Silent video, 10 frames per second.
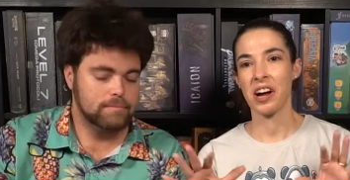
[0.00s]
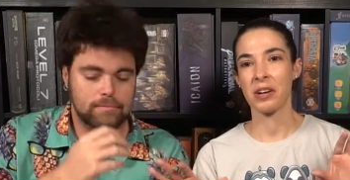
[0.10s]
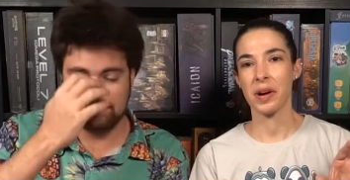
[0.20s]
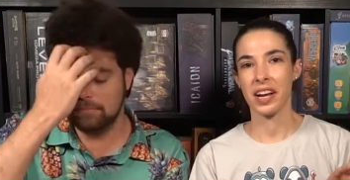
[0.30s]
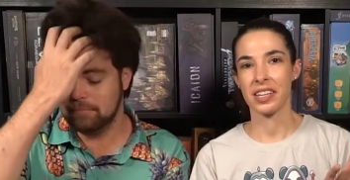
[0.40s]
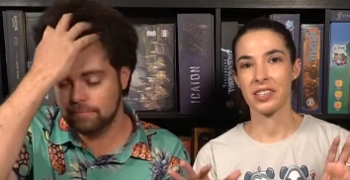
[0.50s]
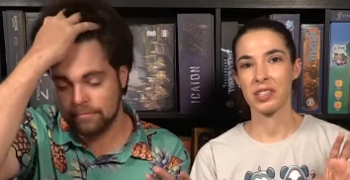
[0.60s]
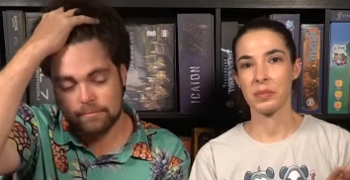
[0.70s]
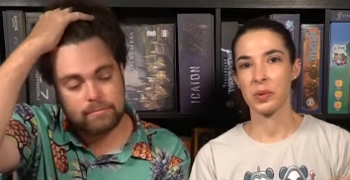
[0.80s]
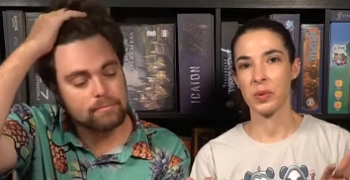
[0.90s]
Speaker 1: help kind of
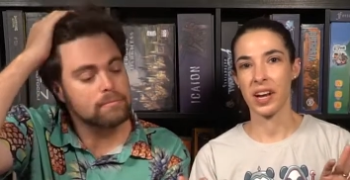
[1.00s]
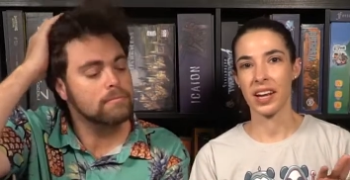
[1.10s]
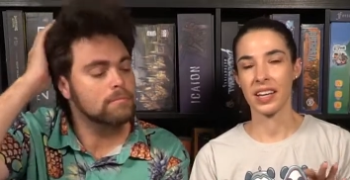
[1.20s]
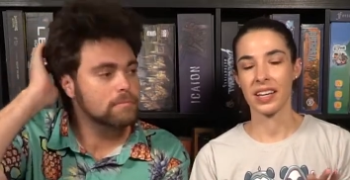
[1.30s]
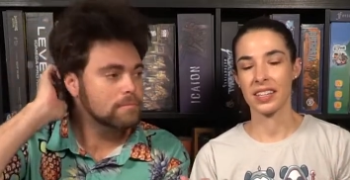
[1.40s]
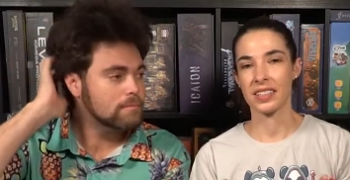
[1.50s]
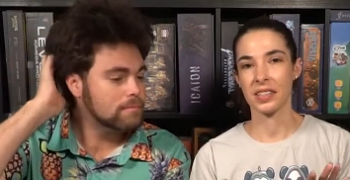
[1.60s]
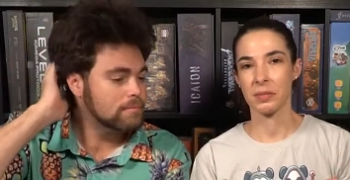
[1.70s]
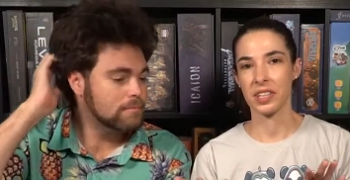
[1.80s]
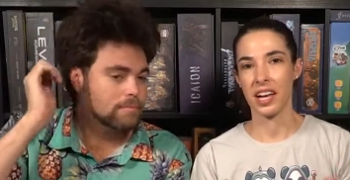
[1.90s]
chip away at
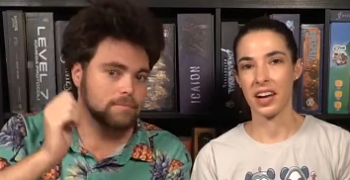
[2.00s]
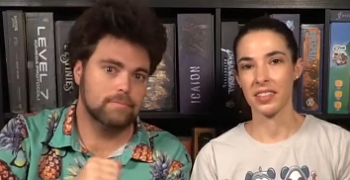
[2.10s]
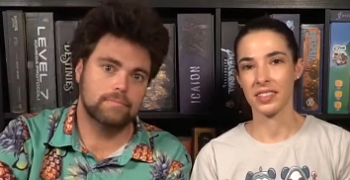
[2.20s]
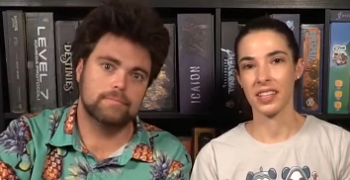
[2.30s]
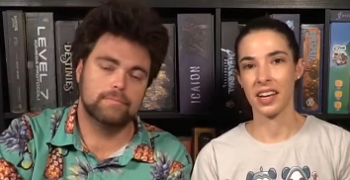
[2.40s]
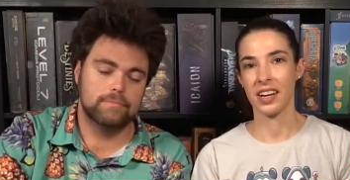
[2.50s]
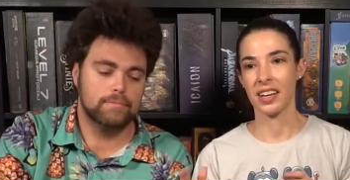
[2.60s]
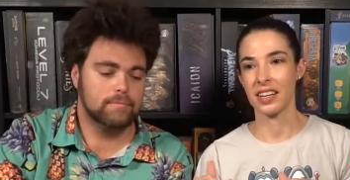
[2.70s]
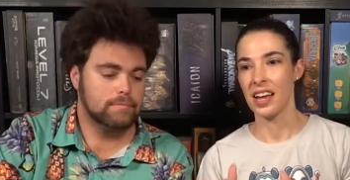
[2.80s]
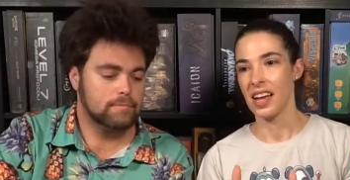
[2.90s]
some of the health there
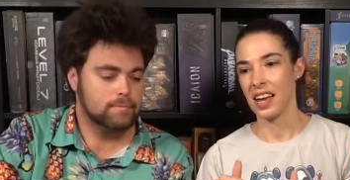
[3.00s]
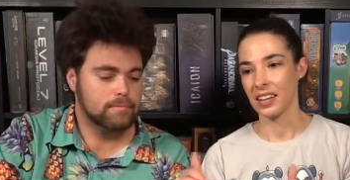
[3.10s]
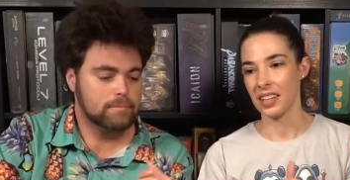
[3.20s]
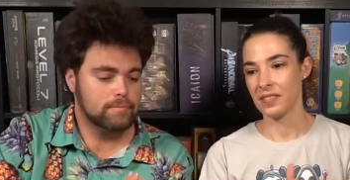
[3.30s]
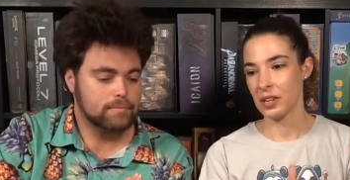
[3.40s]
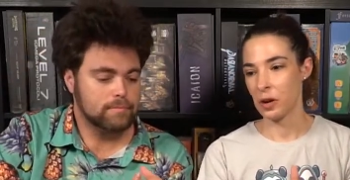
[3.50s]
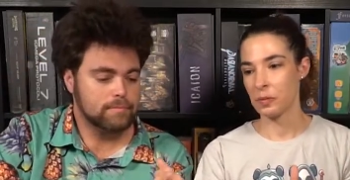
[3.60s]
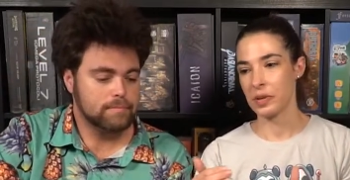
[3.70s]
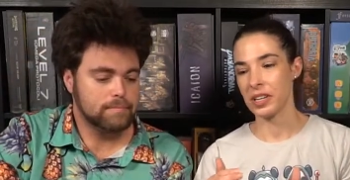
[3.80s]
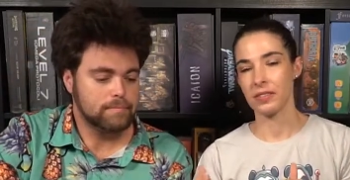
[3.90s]
and, and leave an
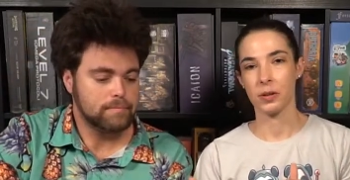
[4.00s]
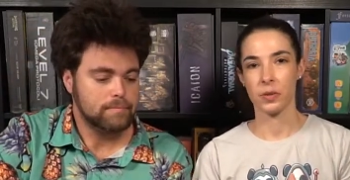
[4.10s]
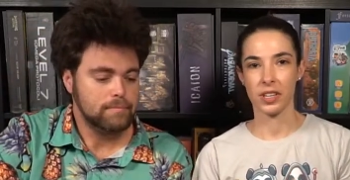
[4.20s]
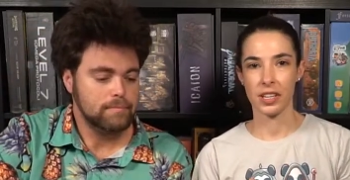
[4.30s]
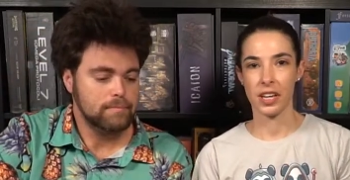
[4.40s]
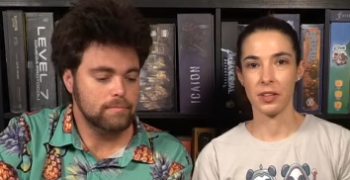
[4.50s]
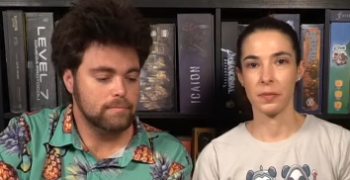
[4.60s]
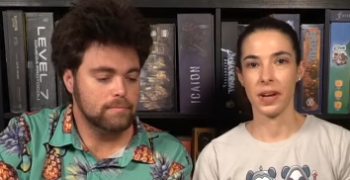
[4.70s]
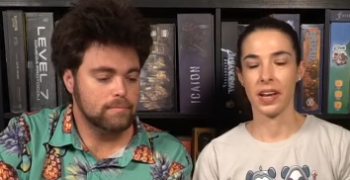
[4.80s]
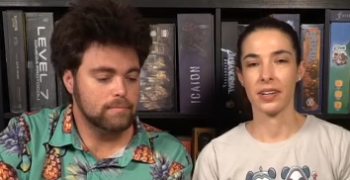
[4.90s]
opening for one of the other
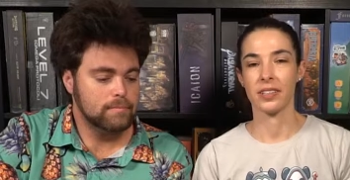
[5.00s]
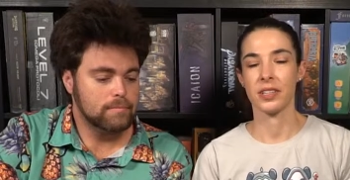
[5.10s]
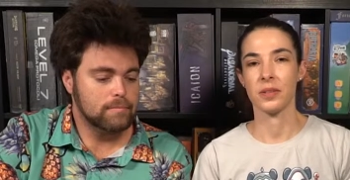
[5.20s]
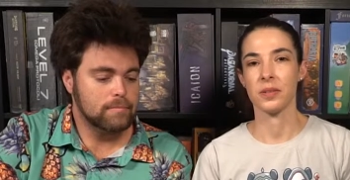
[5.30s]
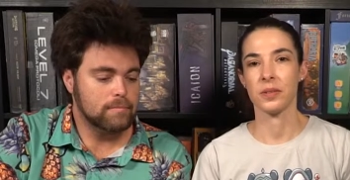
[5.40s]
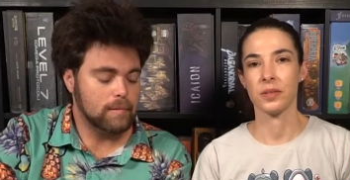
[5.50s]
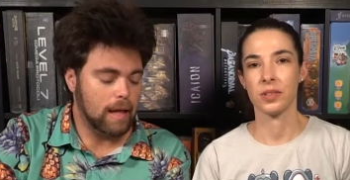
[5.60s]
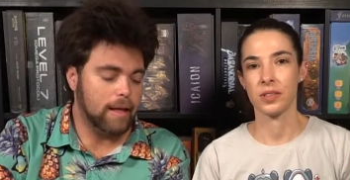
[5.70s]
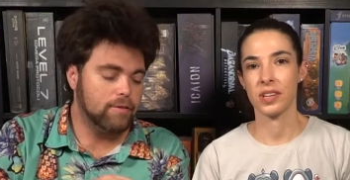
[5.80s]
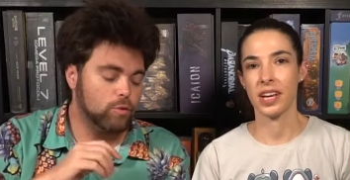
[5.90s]
players to
Speaker 2: Yeah,
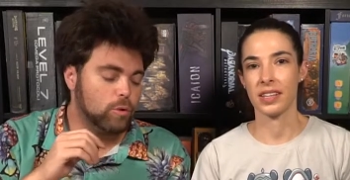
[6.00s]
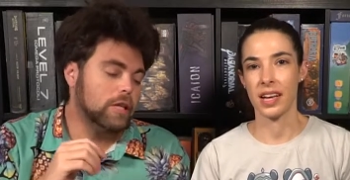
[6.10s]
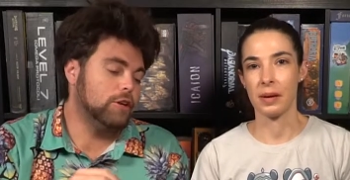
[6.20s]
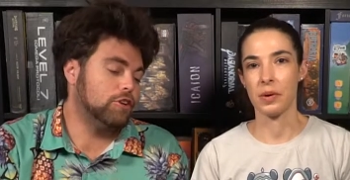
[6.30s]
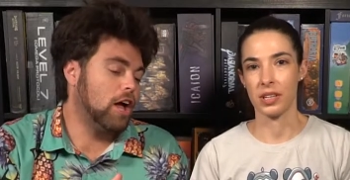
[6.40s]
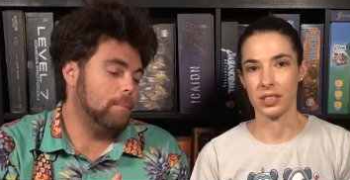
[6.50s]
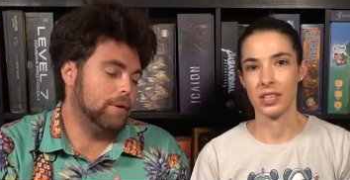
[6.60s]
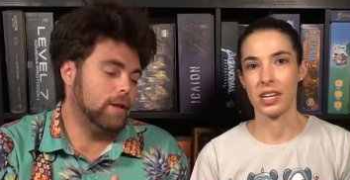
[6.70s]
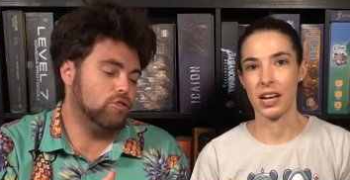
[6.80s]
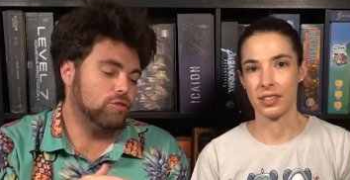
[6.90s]
to it's a really good
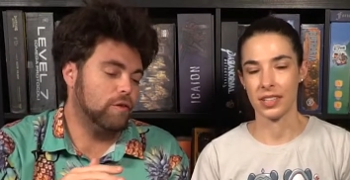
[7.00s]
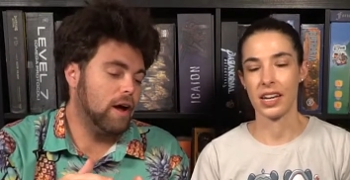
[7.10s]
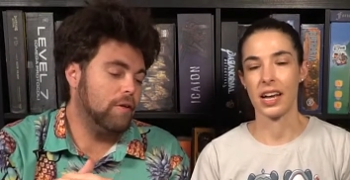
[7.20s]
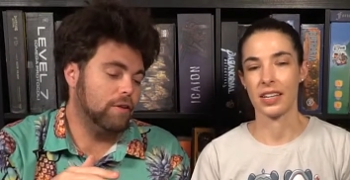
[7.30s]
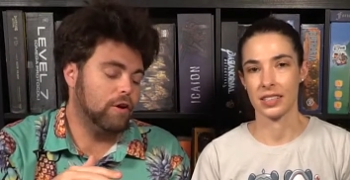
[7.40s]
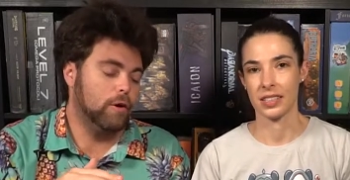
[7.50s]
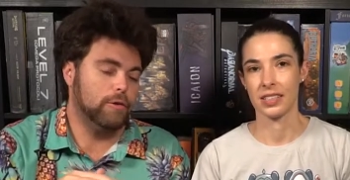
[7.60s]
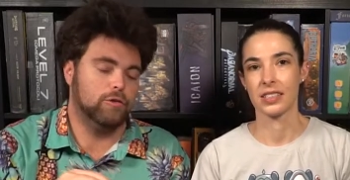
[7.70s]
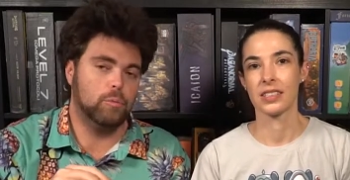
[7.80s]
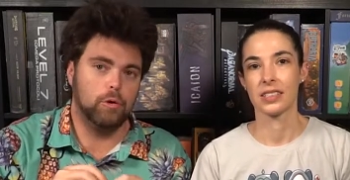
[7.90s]
combination down. for how yeah. the
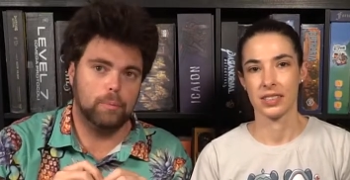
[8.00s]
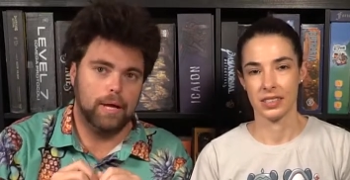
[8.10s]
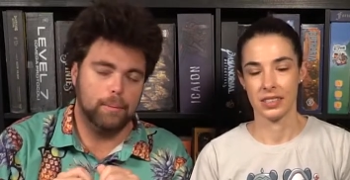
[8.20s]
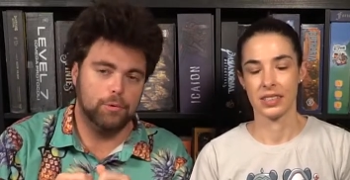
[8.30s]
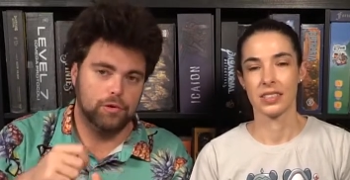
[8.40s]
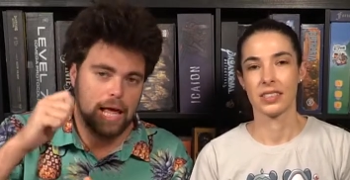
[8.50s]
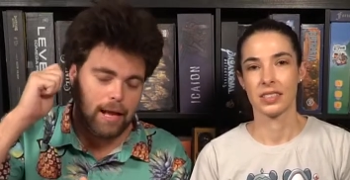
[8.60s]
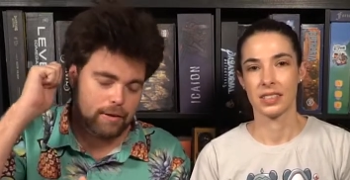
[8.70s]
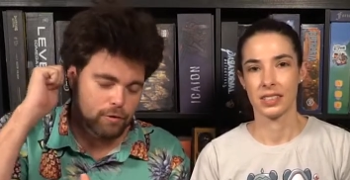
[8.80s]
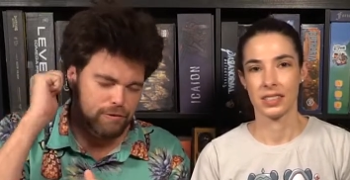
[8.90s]
cards work. Being able to
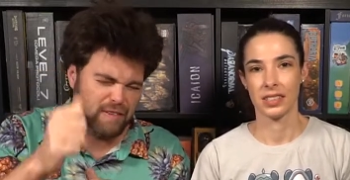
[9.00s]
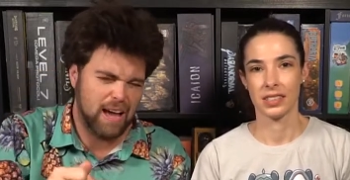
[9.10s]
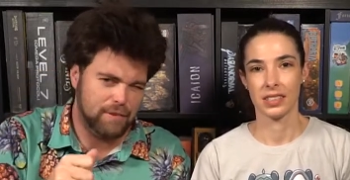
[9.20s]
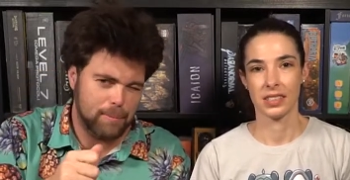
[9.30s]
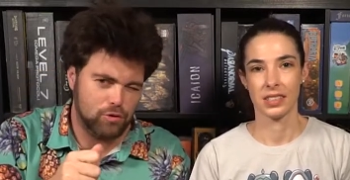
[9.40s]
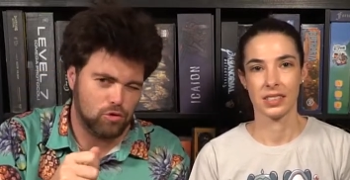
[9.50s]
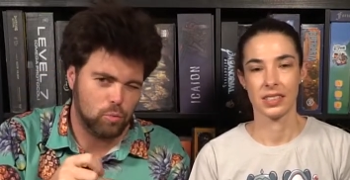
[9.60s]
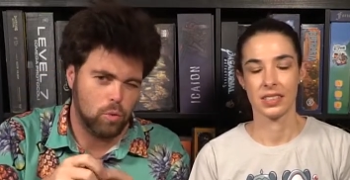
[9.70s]
attack and do five damage to